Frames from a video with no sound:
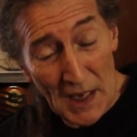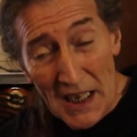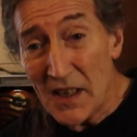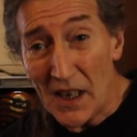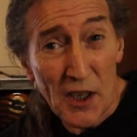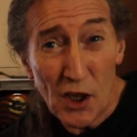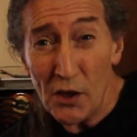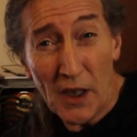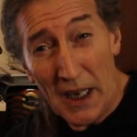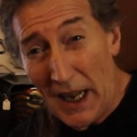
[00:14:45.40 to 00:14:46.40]
is I
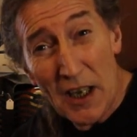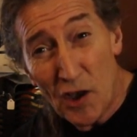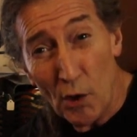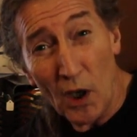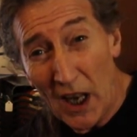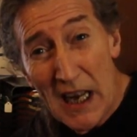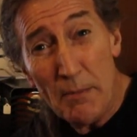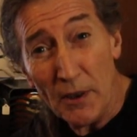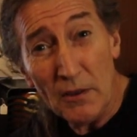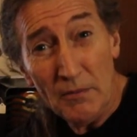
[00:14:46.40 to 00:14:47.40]
tuck an extra
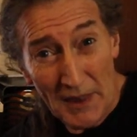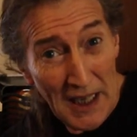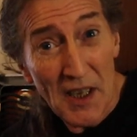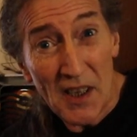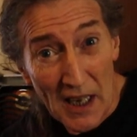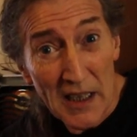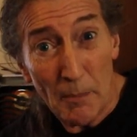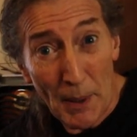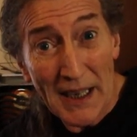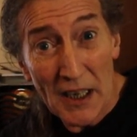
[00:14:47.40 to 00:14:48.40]
label inside the
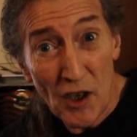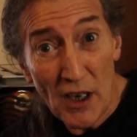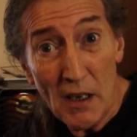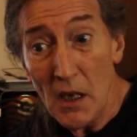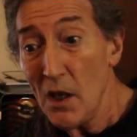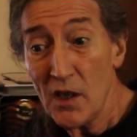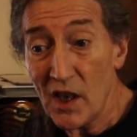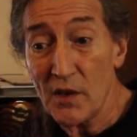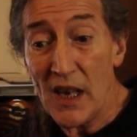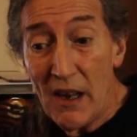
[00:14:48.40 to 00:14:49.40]
packaging
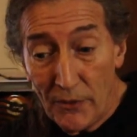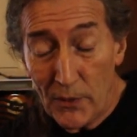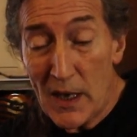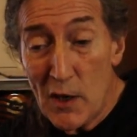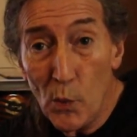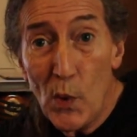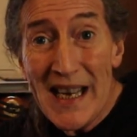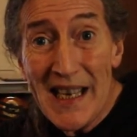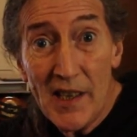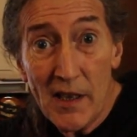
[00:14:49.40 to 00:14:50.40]
so that if for any
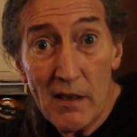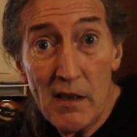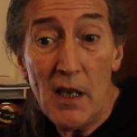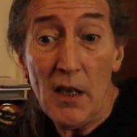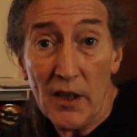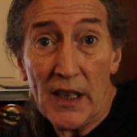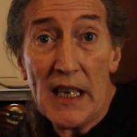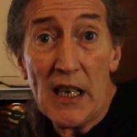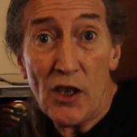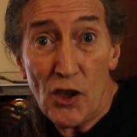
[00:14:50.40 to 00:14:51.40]
reason
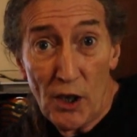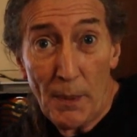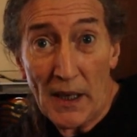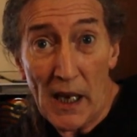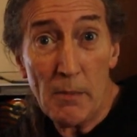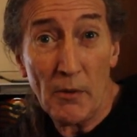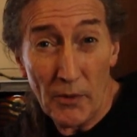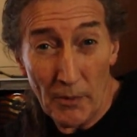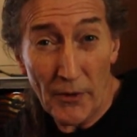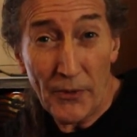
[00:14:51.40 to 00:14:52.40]
the shipping label
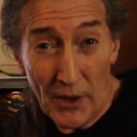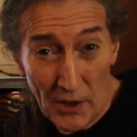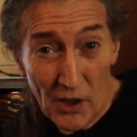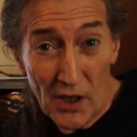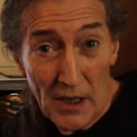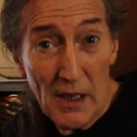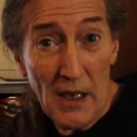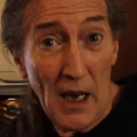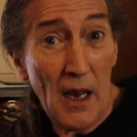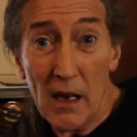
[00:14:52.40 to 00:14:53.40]
from the front
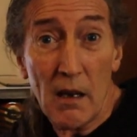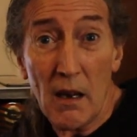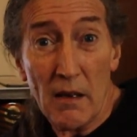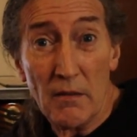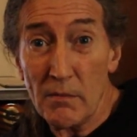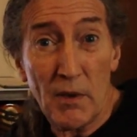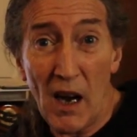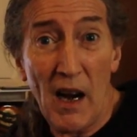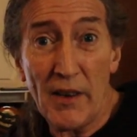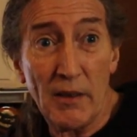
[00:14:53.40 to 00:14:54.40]

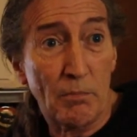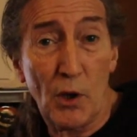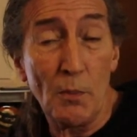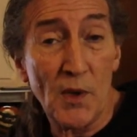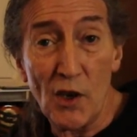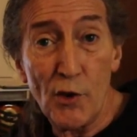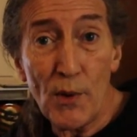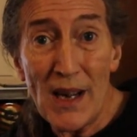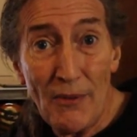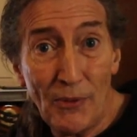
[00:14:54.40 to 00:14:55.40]
either comes
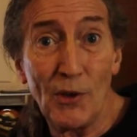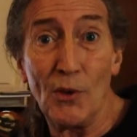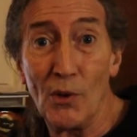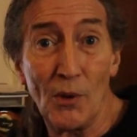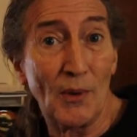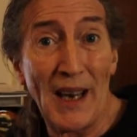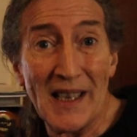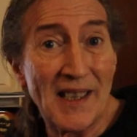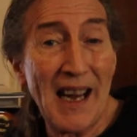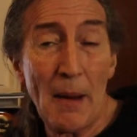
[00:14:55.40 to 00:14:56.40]
adrift or
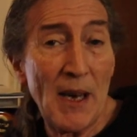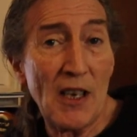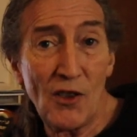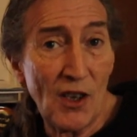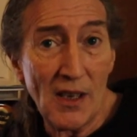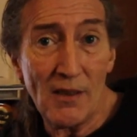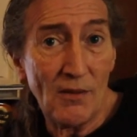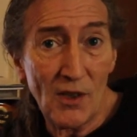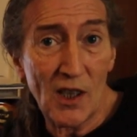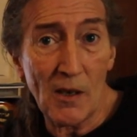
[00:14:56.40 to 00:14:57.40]
gets damaged
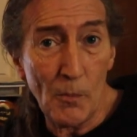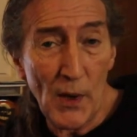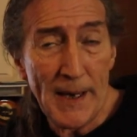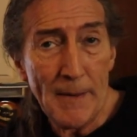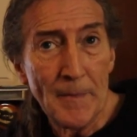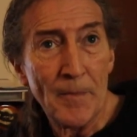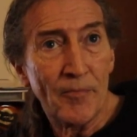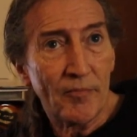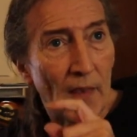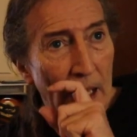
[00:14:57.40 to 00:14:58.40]
in some way,
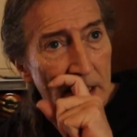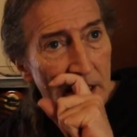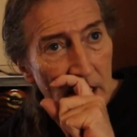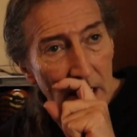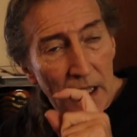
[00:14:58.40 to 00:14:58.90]
and